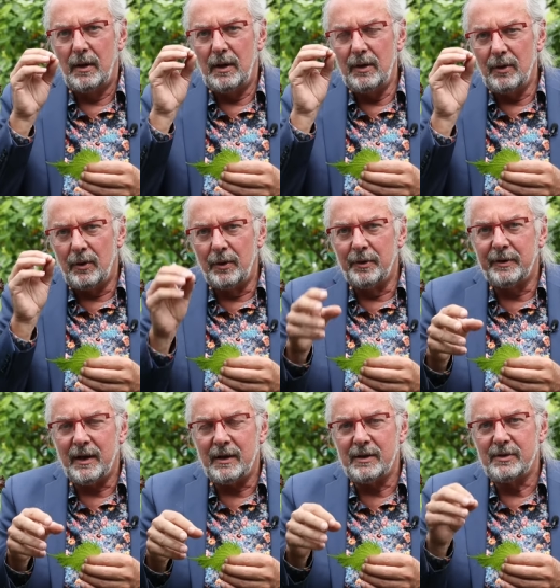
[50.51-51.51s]
In the older
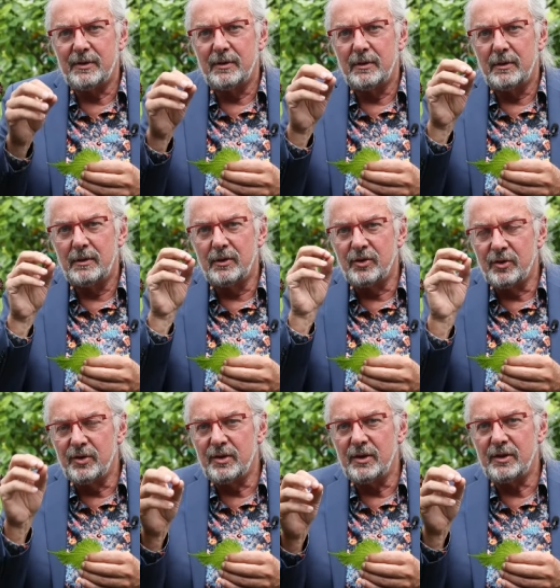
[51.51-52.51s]
days, the
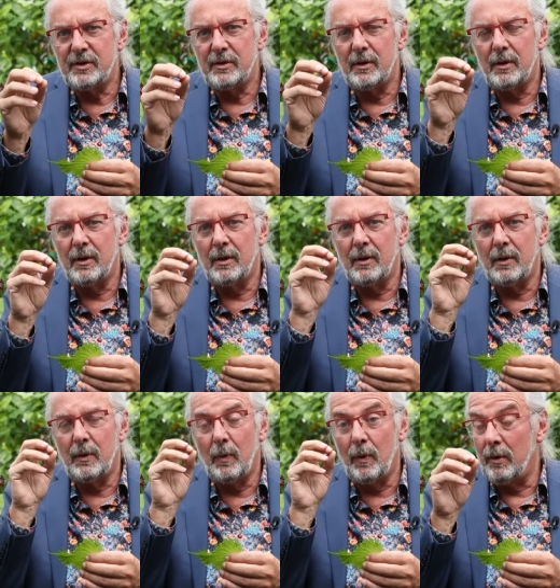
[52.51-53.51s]
sushis
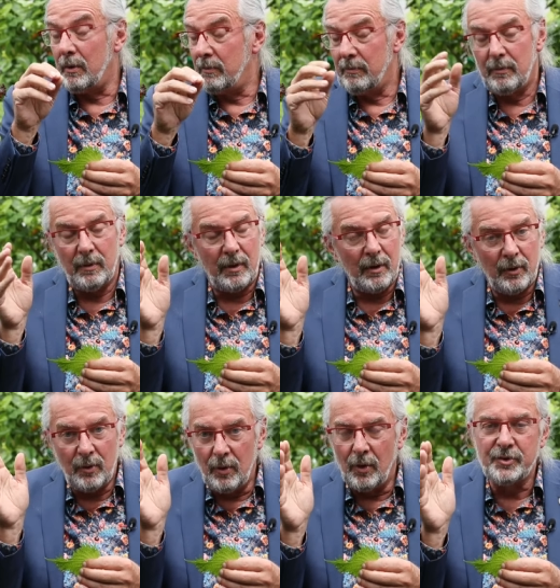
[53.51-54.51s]
uh, were
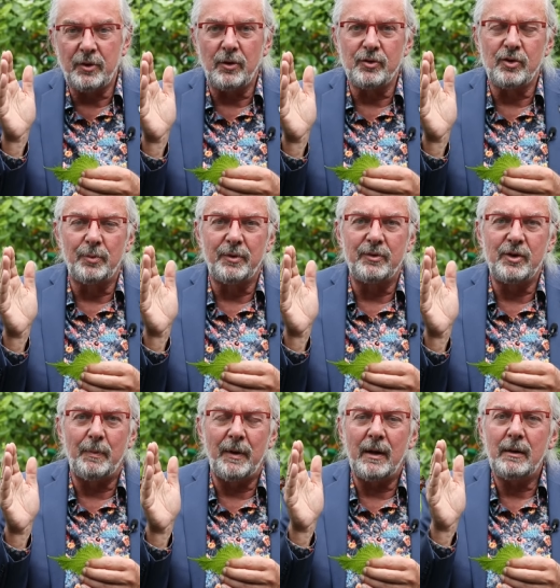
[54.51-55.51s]
also consumed in
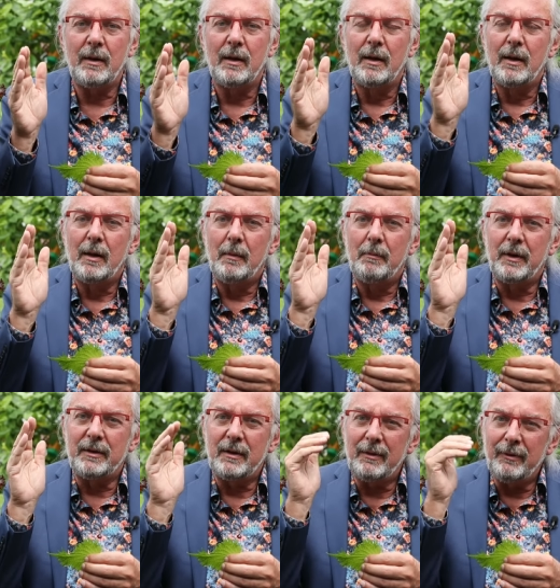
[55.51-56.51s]
Japan,
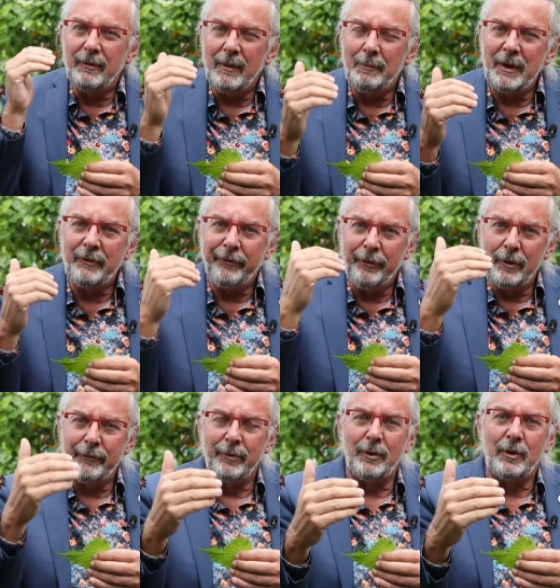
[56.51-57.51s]
but a bit
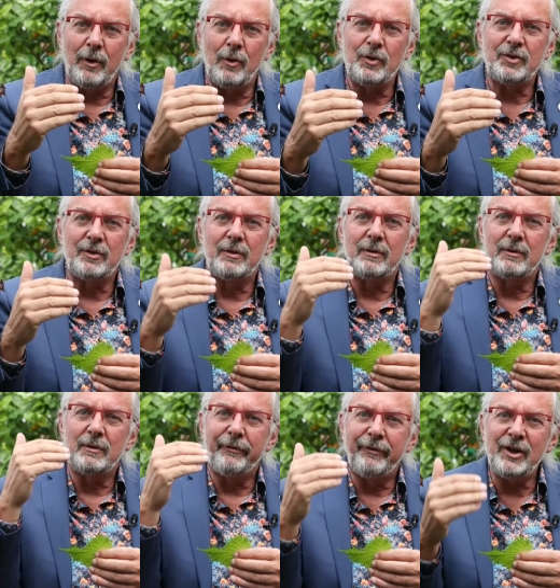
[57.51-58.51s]
further from the coast,
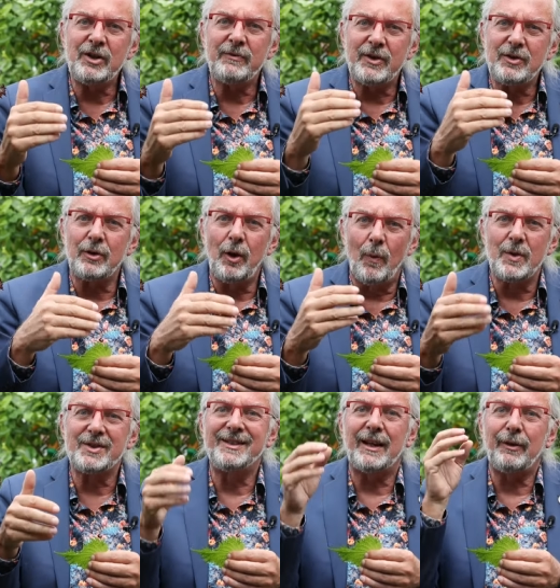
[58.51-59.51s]
the fish was not
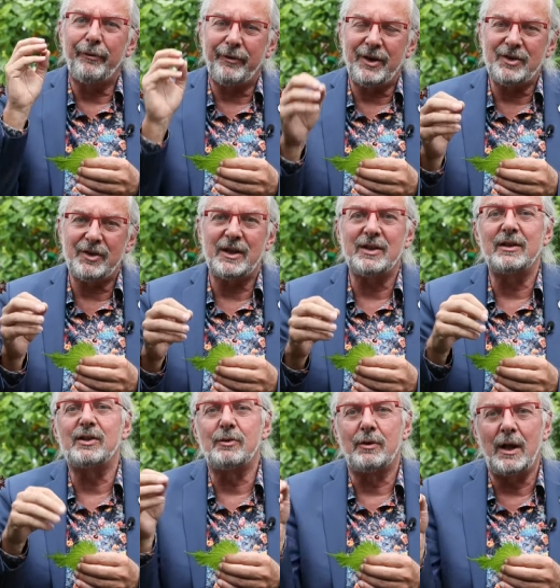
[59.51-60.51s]
always that fresh as it
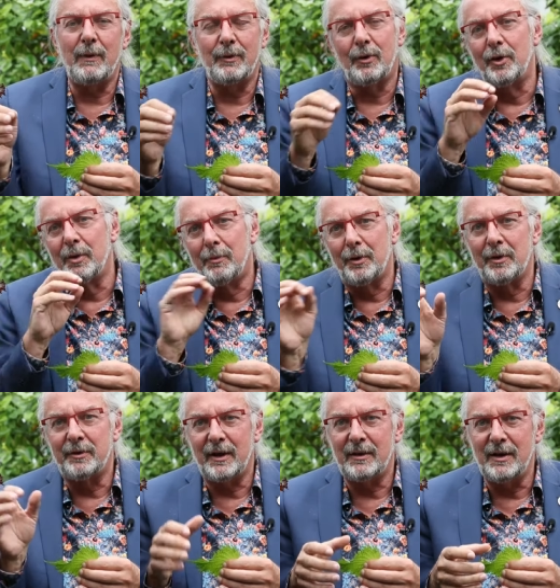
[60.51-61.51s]
is today with all the
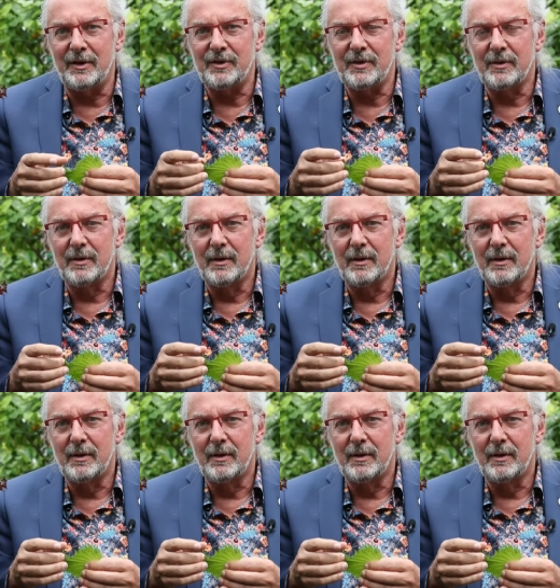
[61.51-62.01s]
modern techniques.